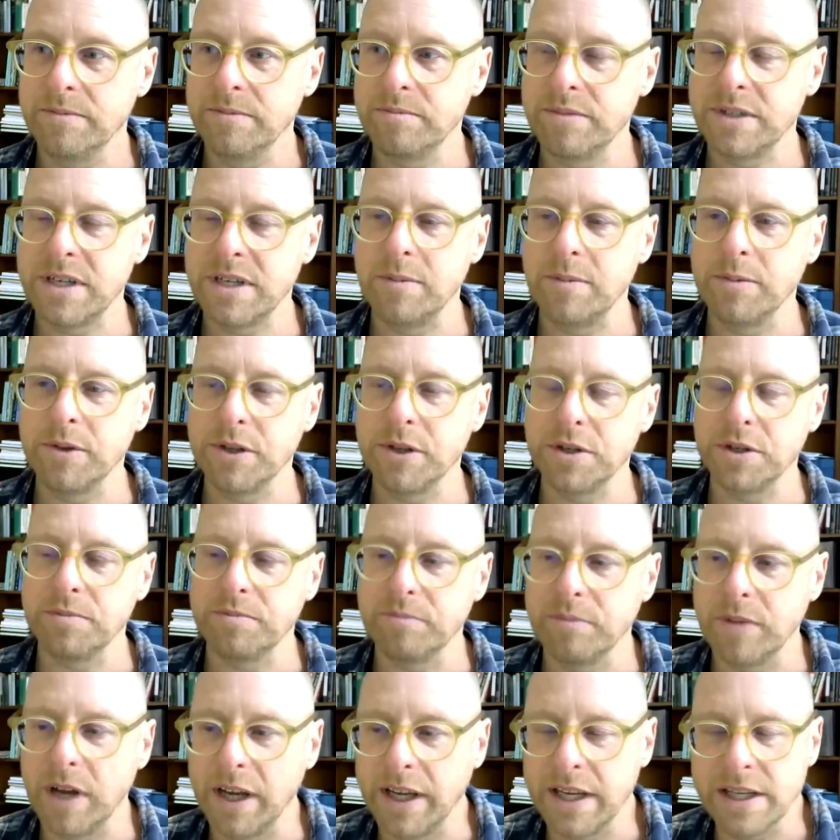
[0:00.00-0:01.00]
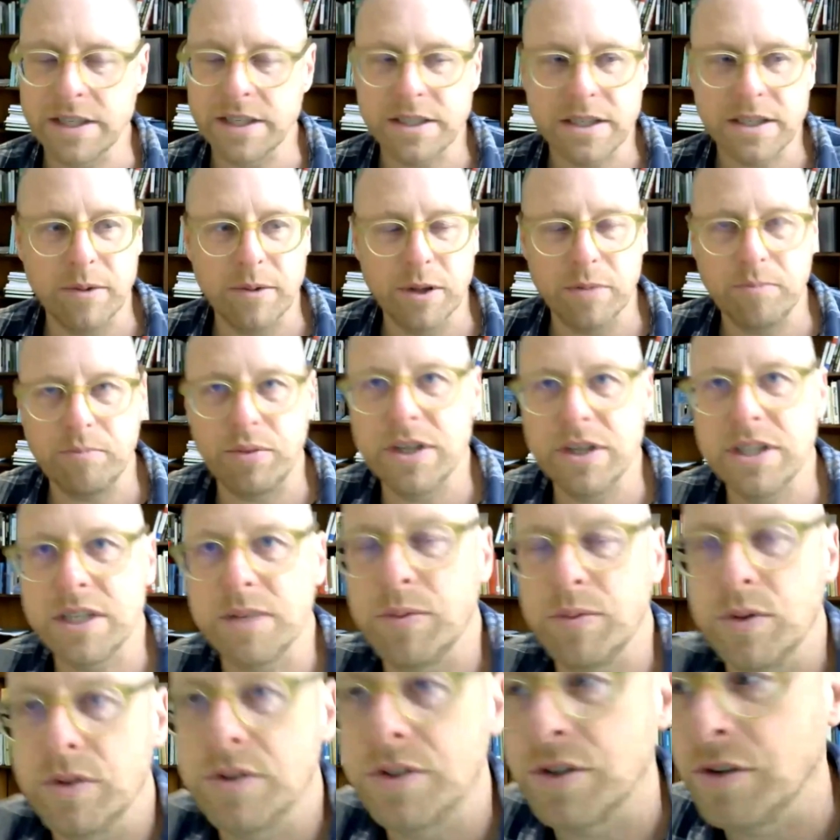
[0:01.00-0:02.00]
some of the
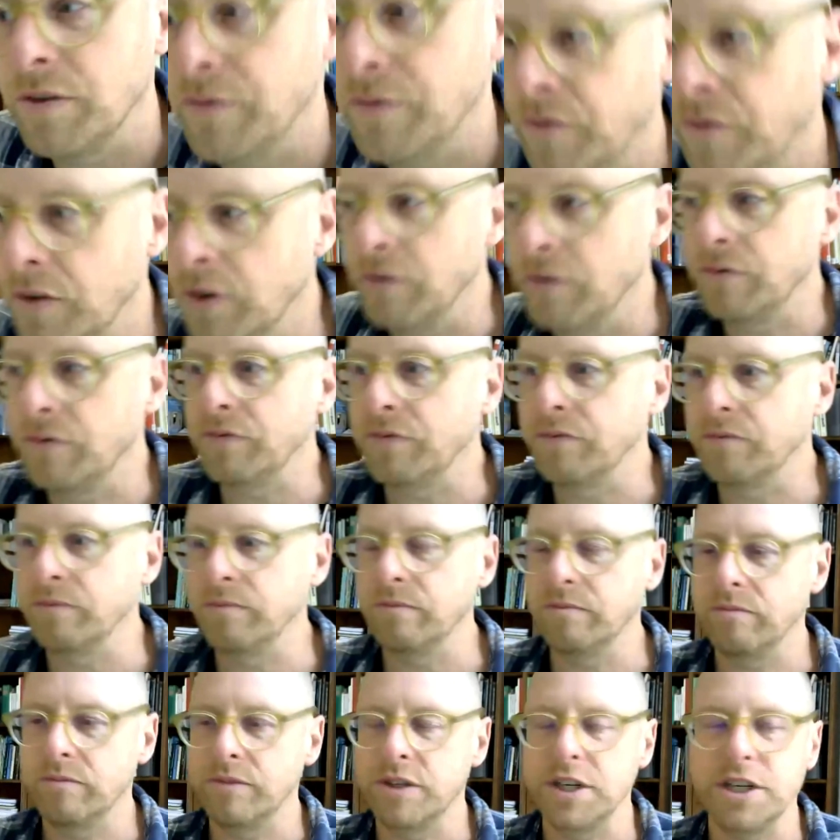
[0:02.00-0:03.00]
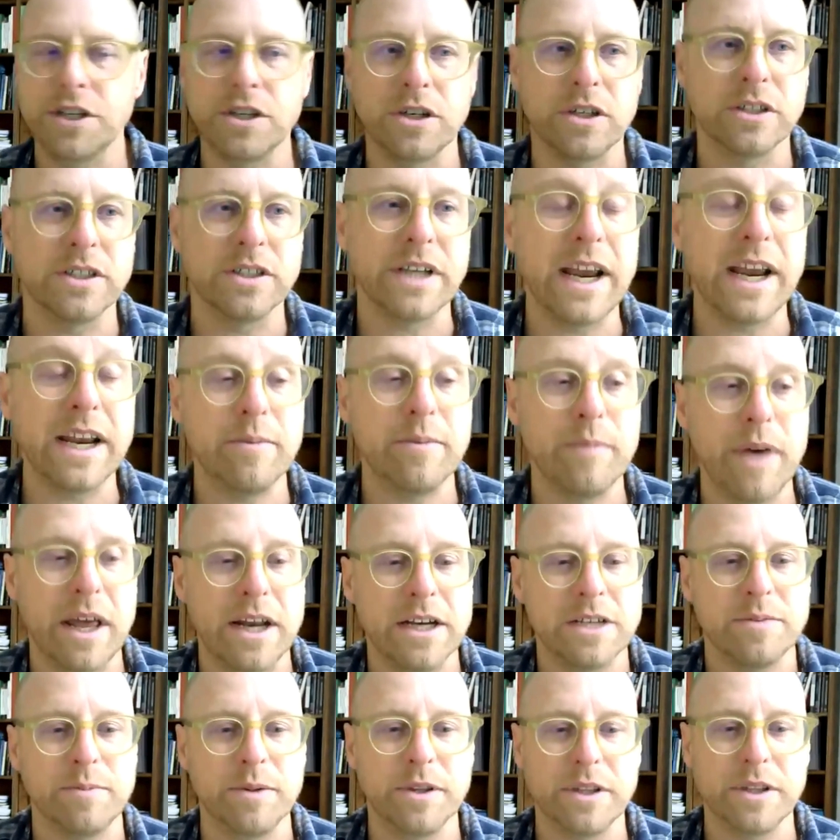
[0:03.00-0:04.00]
principles of digital data
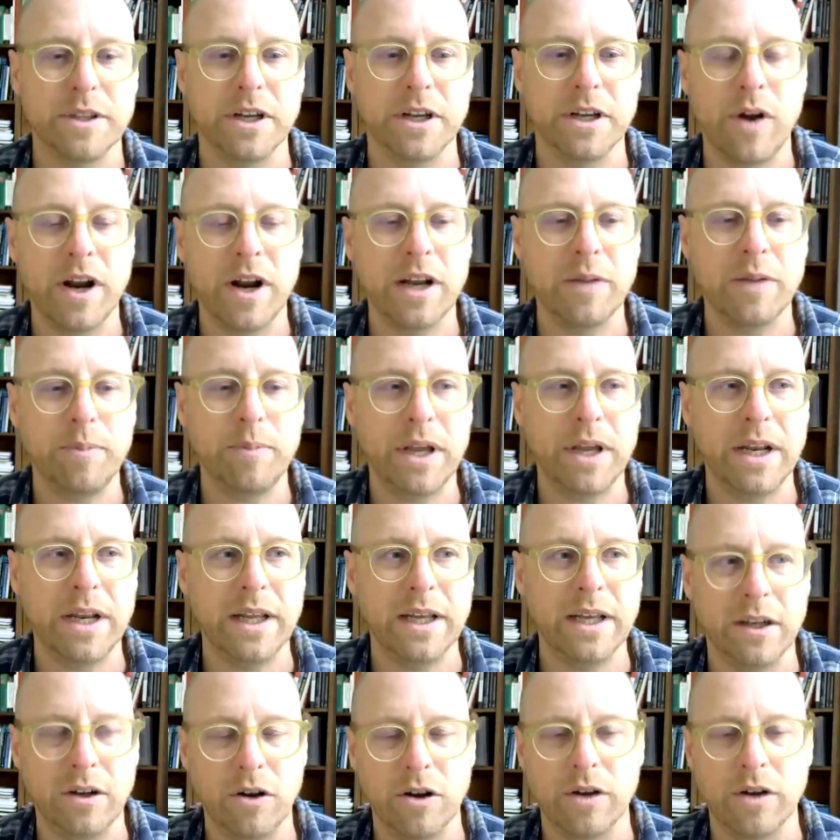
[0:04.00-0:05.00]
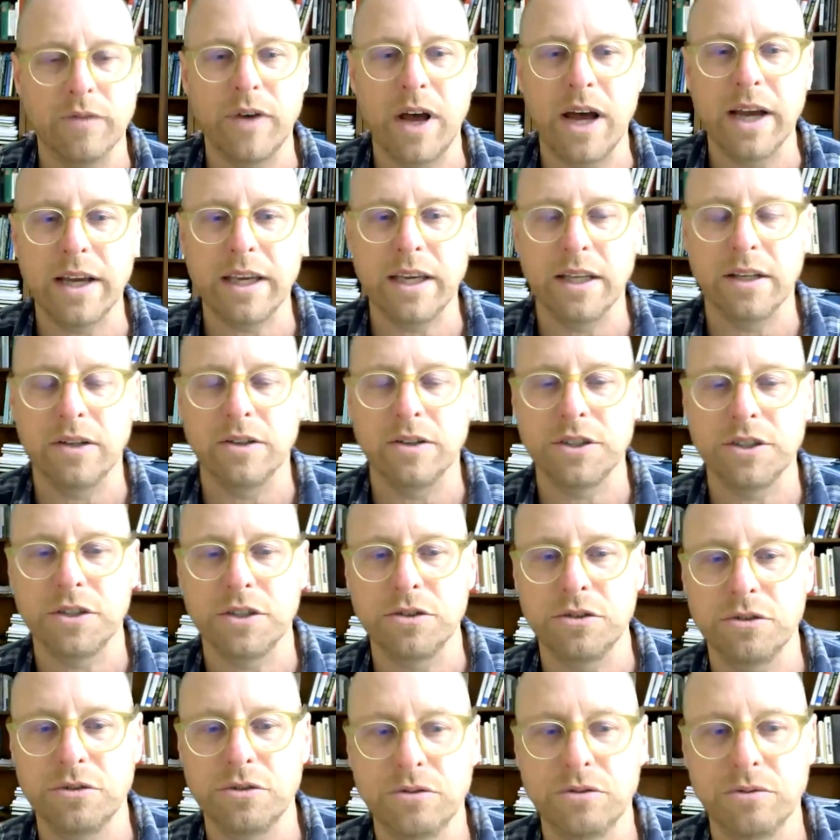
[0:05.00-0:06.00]
management that are underpinning a lot of
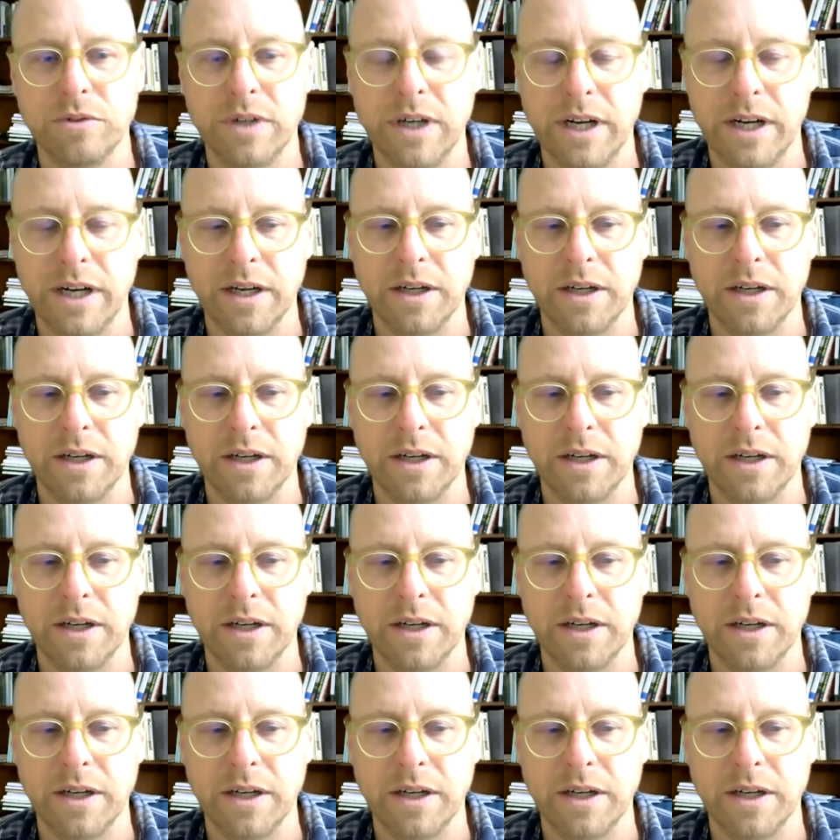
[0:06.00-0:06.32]
archaeological